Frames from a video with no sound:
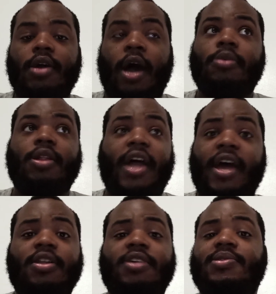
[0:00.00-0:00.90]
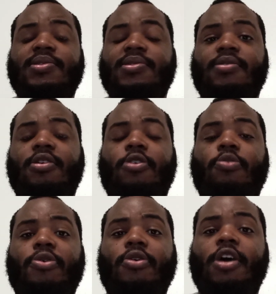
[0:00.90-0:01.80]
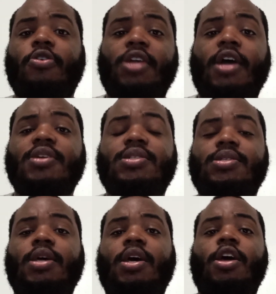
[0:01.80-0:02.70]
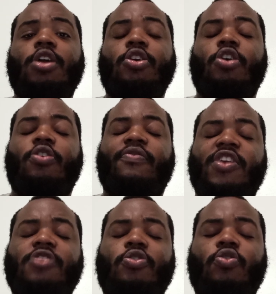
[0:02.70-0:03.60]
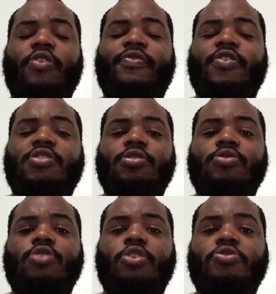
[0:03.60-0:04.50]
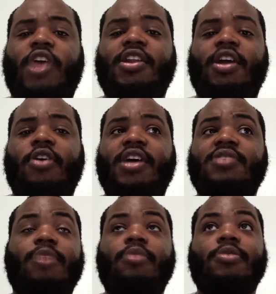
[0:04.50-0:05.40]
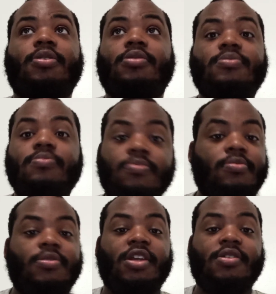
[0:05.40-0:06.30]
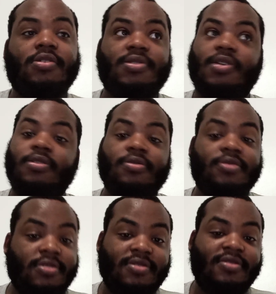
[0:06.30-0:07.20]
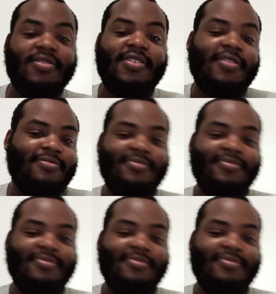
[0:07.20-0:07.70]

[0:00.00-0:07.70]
I'm glad Alexis is going to help her. Hell yes. You know, and Victor offered to, you know, track down Esme, but Nicholas was like,